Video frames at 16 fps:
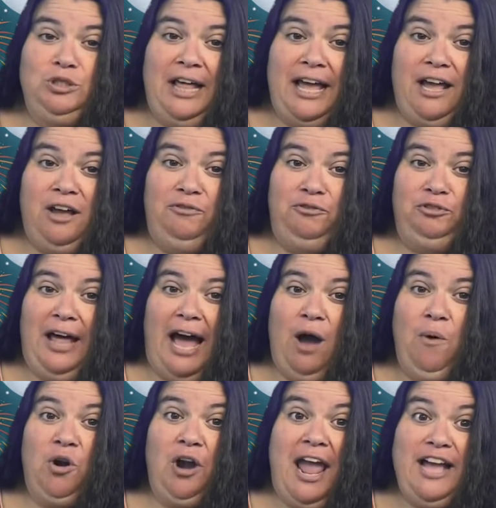like a
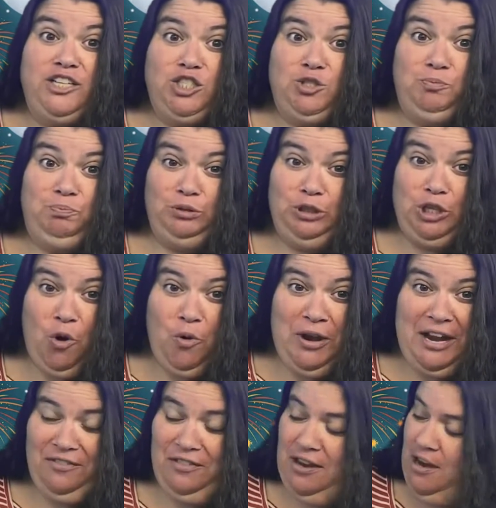flower, exploding the